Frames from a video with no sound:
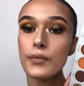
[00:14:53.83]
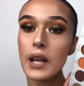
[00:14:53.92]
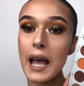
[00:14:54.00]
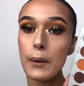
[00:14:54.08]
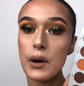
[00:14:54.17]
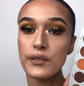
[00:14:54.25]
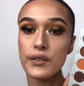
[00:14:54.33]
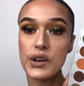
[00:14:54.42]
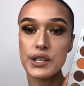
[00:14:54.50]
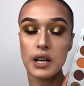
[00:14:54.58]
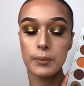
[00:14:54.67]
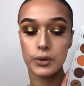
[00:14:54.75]
However, for
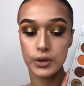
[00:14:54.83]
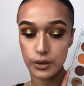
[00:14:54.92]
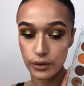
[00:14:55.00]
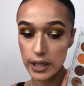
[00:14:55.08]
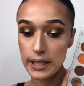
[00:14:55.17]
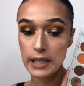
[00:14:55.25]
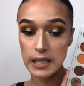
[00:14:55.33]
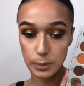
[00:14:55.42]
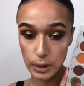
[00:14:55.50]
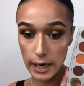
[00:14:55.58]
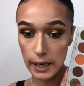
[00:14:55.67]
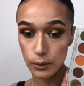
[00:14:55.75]
example, the green and the
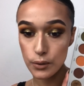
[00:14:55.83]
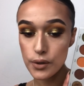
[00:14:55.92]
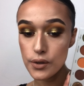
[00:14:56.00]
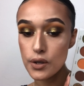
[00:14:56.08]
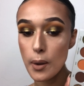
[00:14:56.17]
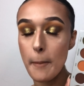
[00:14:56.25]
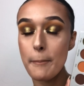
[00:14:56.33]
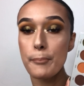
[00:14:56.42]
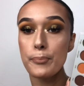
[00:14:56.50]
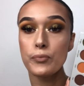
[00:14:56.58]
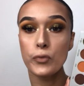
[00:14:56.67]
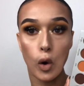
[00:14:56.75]
browns
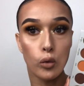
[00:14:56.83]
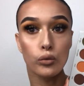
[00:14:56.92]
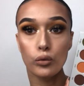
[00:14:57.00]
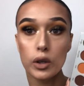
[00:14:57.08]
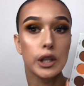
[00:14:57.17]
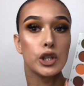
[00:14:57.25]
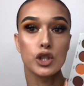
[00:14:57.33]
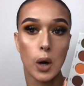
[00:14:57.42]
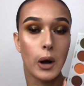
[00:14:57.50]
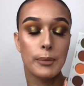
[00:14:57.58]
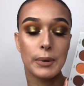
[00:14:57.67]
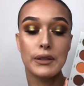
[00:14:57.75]
don't really show
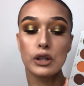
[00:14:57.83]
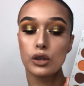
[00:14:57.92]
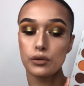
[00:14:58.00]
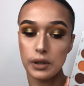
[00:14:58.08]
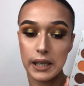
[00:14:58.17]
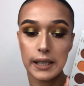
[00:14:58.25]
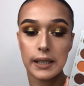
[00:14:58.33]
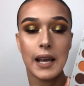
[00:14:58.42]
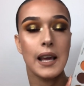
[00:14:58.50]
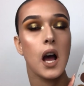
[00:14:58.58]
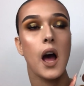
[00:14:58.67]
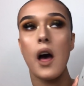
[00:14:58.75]
up. And the green,
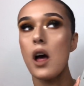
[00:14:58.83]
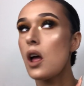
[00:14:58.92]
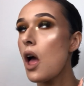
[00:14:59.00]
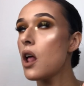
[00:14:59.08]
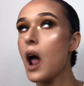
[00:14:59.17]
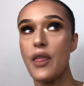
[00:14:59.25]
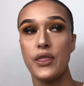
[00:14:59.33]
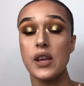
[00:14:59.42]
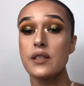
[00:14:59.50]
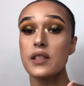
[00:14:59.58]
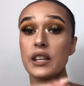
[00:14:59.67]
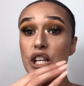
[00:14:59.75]
I
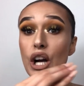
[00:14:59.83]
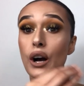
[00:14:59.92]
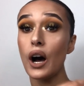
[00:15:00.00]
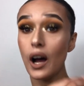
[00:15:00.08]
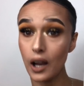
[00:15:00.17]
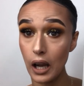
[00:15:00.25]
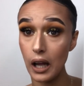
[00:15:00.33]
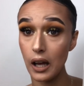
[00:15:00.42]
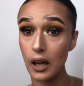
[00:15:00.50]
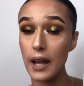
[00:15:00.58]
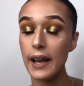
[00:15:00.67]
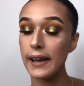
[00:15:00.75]
think the
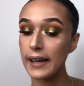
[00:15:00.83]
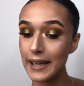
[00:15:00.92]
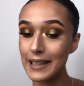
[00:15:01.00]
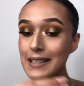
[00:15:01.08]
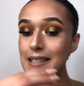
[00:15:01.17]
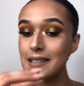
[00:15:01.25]
colour is